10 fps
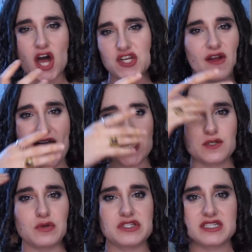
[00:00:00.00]
on your
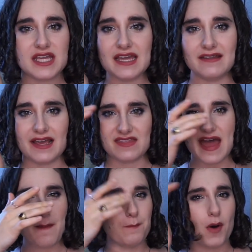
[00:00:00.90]
actual skin. Like,
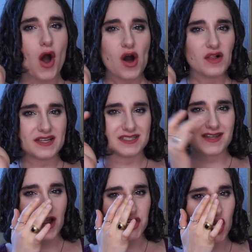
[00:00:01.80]
that ball is
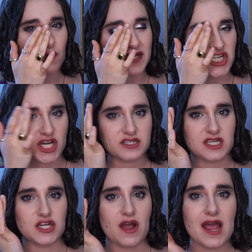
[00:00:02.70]
not going just
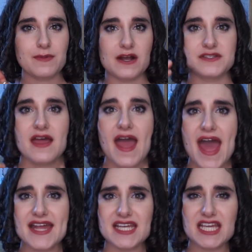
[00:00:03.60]
in your eyebrows.
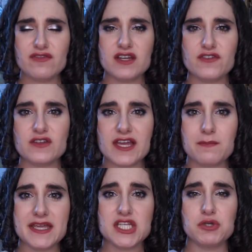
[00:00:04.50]
And even if you're like
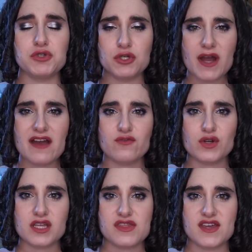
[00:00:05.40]
me and you do have
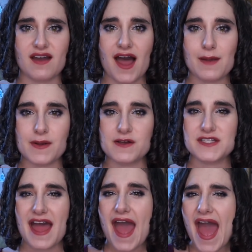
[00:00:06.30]
really thick
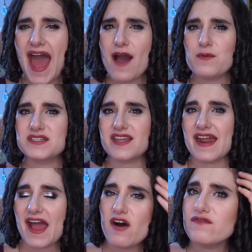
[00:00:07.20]
eyebrows, how is
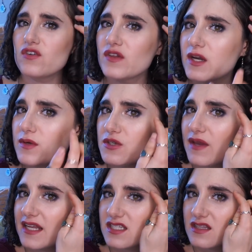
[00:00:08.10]
that helpful? Like, when you
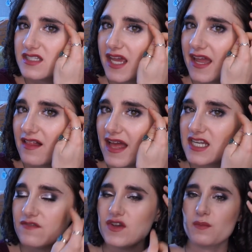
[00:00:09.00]
get to the tail
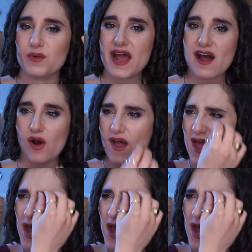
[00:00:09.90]
end of your brow,